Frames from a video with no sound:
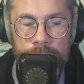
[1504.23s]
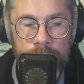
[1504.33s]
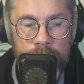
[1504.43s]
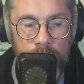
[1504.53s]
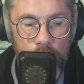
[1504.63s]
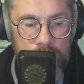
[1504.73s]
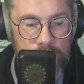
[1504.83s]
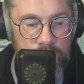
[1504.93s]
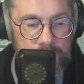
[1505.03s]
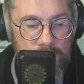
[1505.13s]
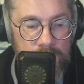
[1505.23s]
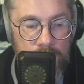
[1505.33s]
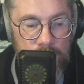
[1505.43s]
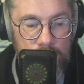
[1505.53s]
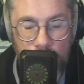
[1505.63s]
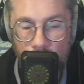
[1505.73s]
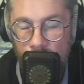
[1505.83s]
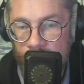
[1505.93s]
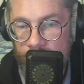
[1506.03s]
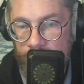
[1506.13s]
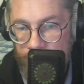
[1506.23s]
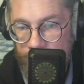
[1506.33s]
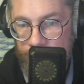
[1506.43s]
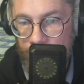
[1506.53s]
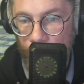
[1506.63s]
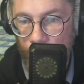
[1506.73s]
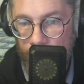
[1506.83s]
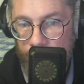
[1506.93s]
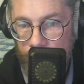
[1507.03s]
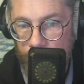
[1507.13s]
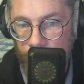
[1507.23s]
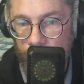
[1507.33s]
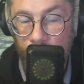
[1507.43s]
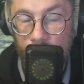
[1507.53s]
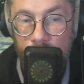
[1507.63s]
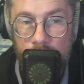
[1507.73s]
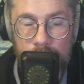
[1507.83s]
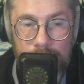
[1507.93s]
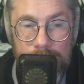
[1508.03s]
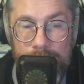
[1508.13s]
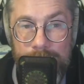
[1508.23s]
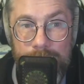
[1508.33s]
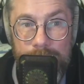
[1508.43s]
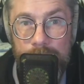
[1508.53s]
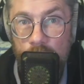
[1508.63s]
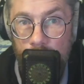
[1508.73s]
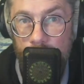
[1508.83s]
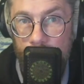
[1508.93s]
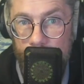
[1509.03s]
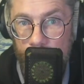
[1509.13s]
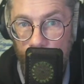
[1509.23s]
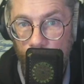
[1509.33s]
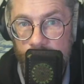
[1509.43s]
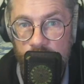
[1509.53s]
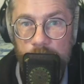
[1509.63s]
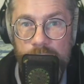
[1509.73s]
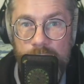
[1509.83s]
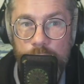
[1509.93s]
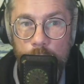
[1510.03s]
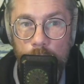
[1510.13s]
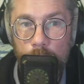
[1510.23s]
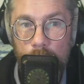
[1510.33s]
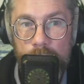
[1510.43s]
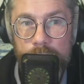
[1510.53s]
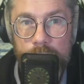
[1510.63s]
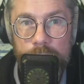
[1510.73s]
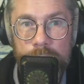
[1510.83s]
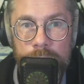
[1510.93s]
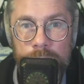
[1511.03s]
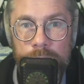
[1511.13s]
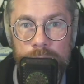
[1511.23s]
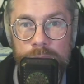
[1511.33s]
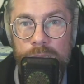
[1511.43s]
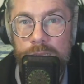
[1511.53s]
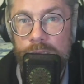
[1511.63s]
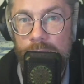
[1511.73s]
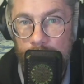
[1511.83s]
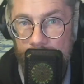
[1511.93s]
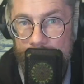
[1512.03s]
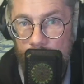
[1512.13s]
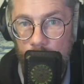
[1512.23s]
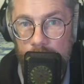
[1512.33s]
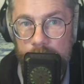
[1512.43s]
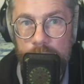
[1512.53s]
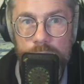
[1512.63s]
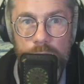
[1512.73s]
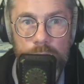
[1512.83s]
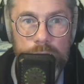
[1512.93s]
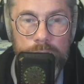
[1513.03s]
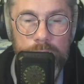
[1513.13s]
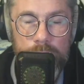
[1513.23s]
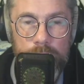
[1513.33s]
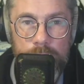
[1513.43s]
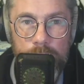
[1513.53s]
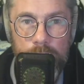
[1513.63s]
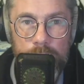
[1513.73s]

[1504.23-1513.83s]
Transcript: which is a non-theistic religion, or not a non-supernatural religion, as again many religions are in the world.